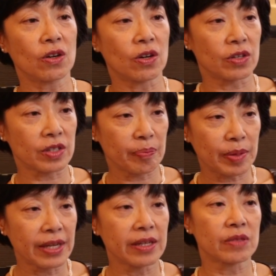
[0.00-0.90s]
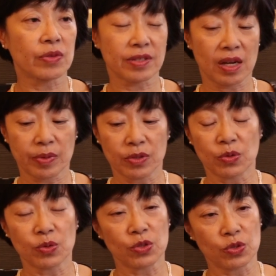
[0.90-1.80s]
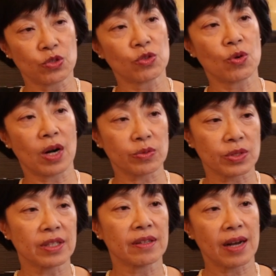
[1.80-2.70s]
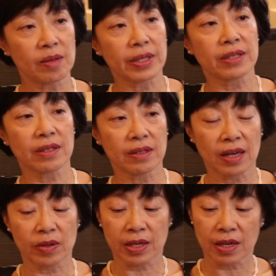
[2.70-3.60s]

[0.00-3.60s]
on a player. For example, you should know how to turn up and turn down.